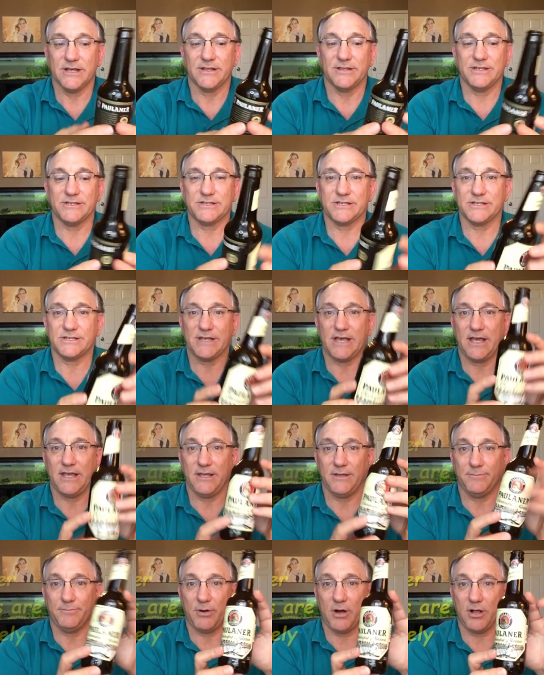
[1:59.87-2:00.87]
This is
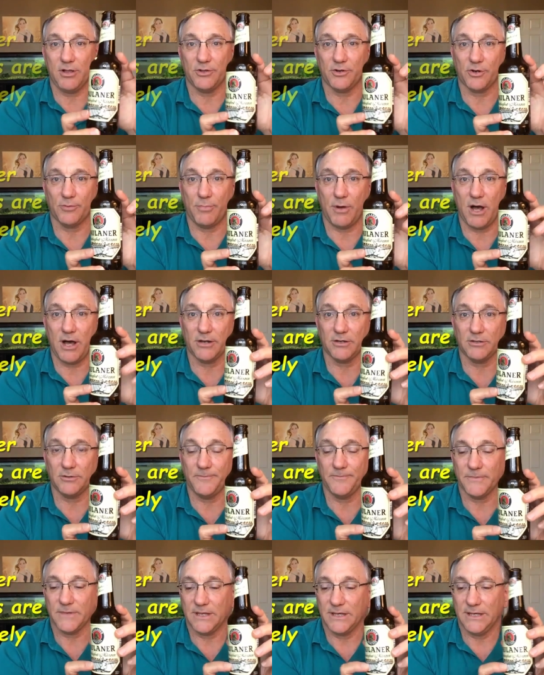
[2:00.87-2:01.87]
a Paulaner
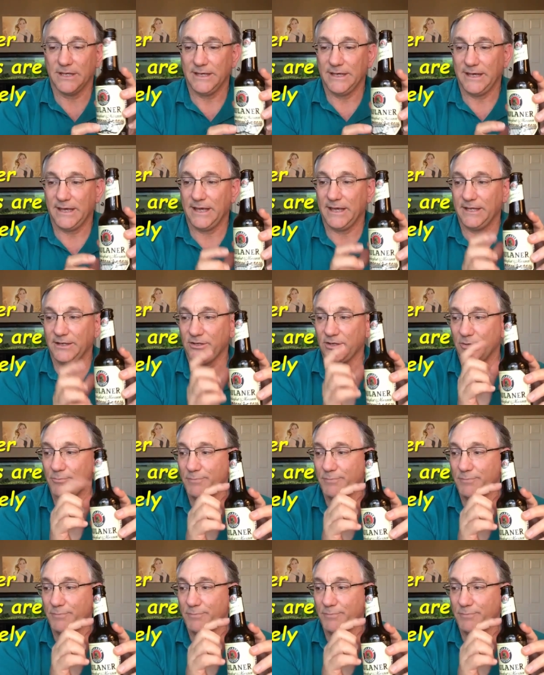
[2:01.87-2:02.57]
bottle and